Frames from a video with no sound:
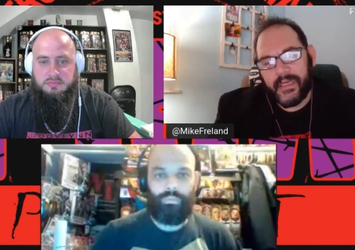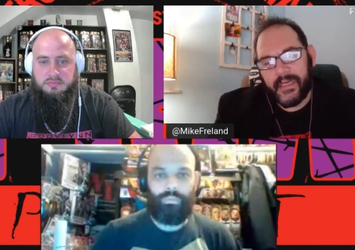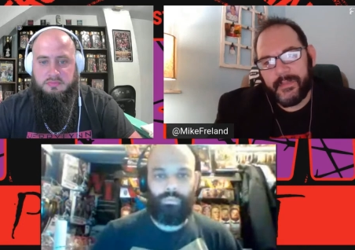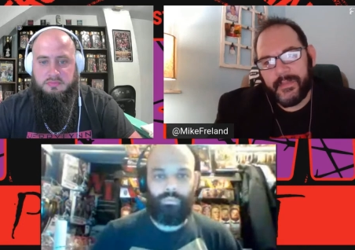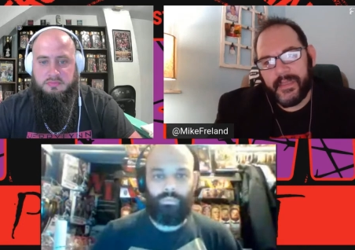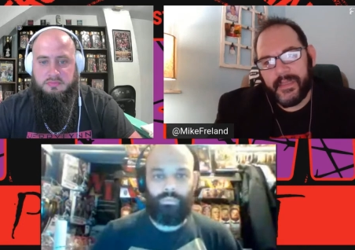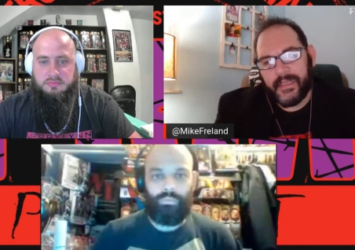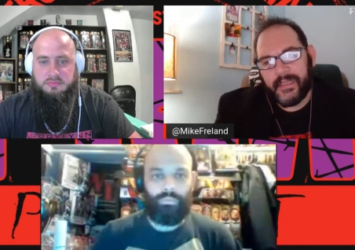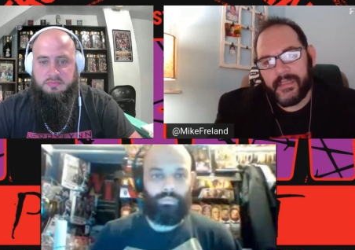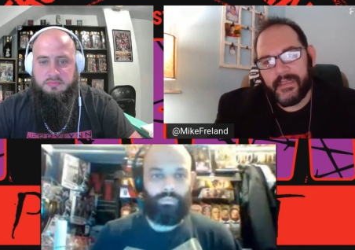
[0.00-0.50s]
Speaker 1: I
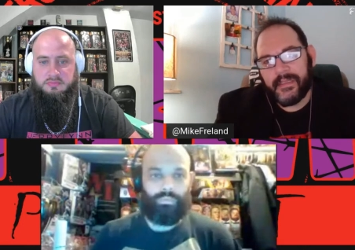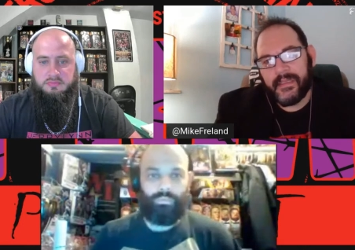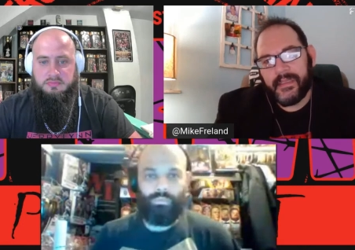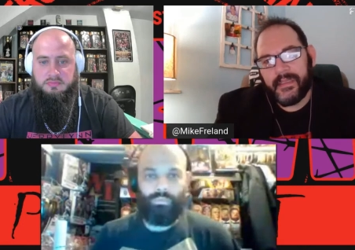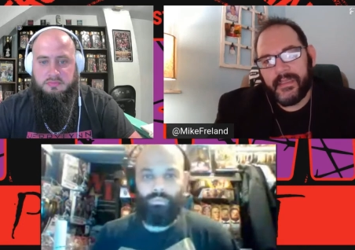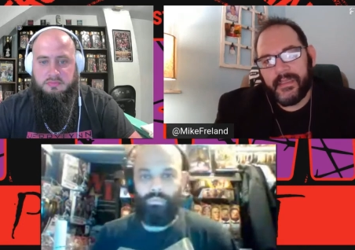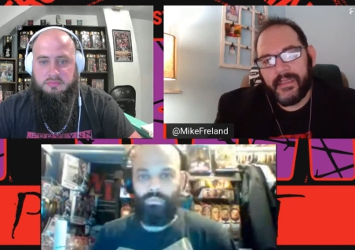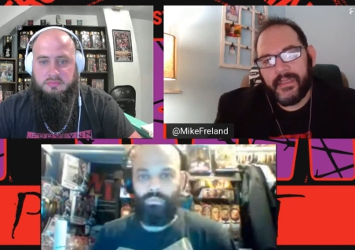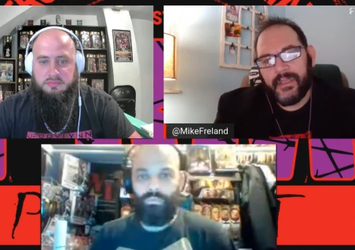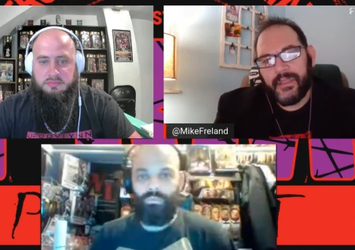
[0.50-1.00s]
mean,
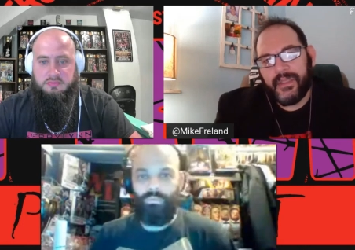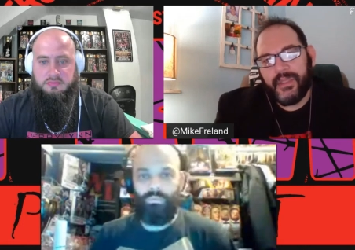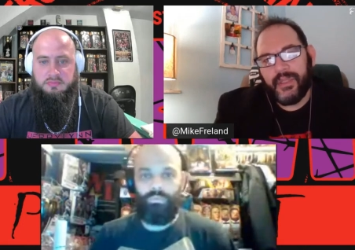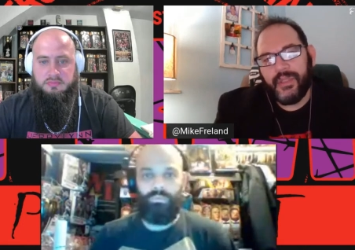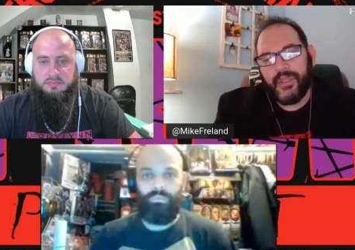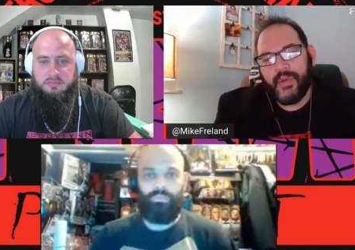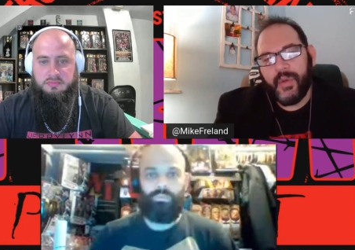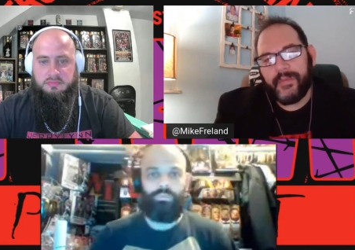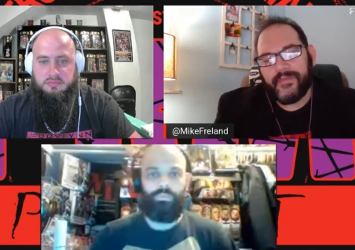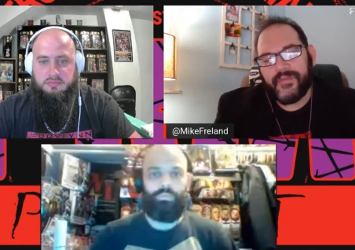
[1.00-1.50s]

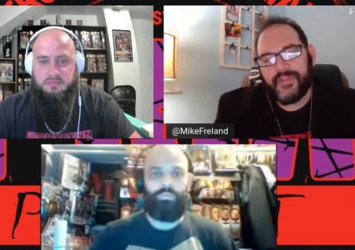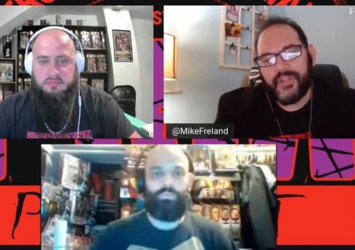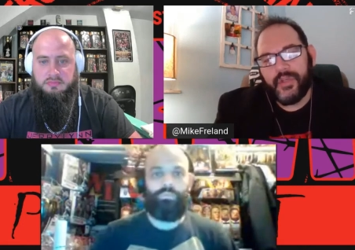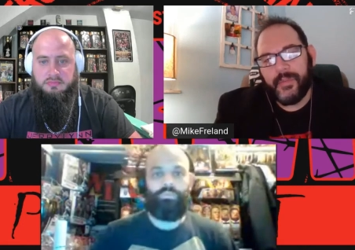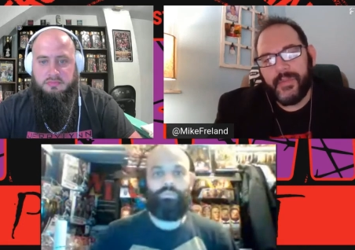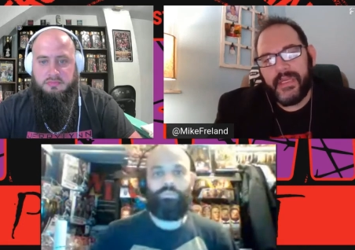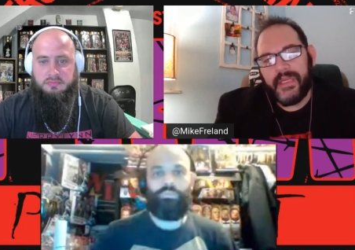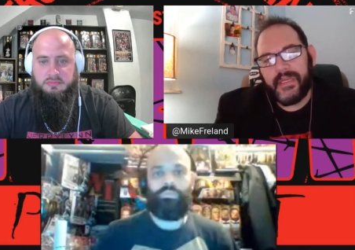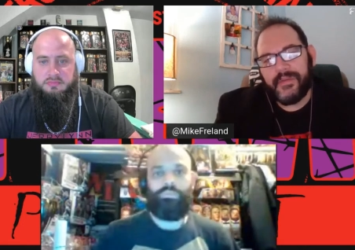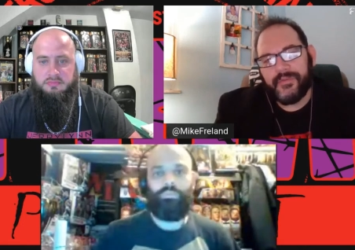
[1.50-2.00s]
you have so
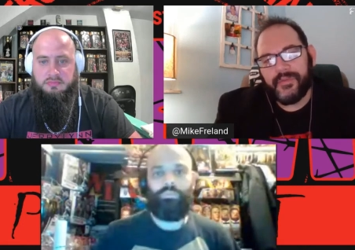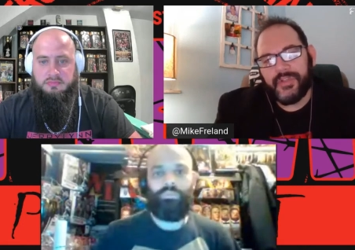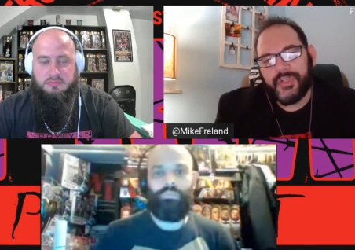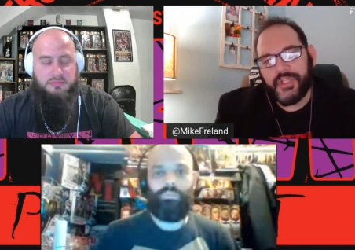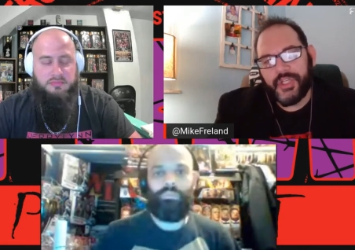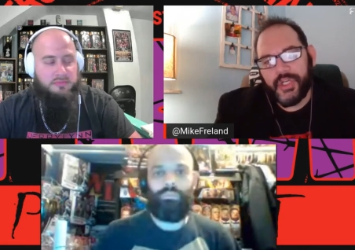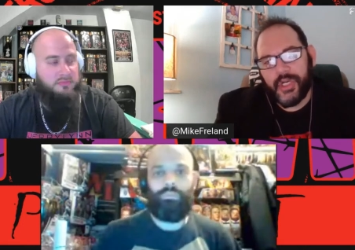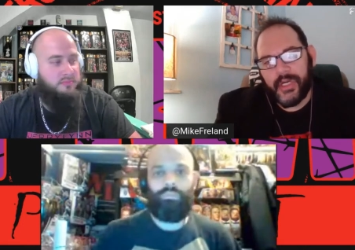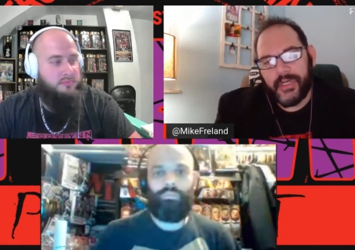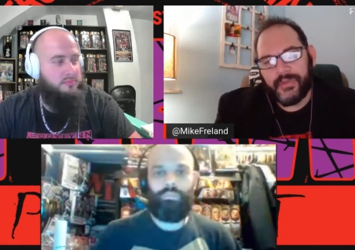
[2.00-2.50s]
many different
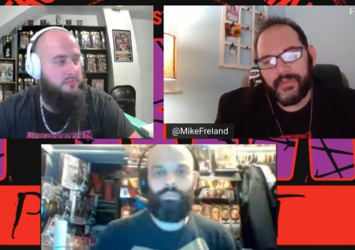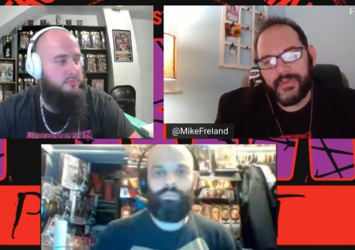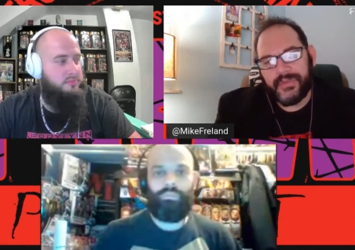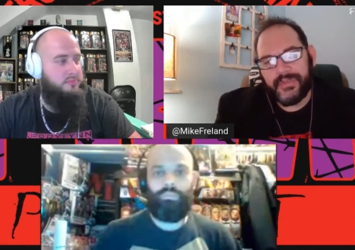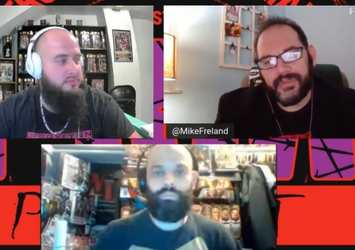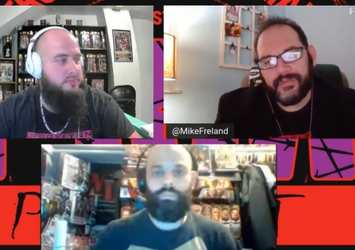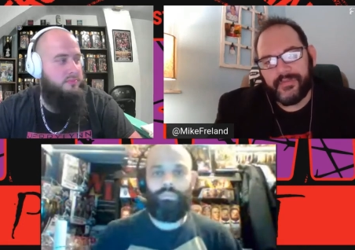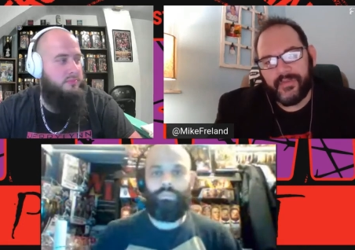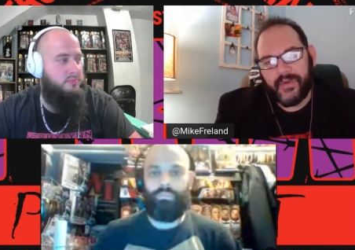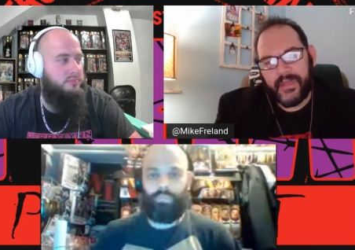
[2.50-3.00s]

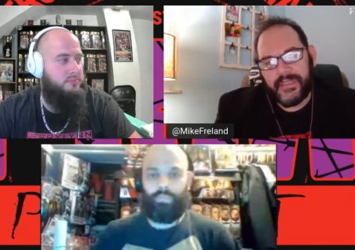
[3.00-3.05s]
genres of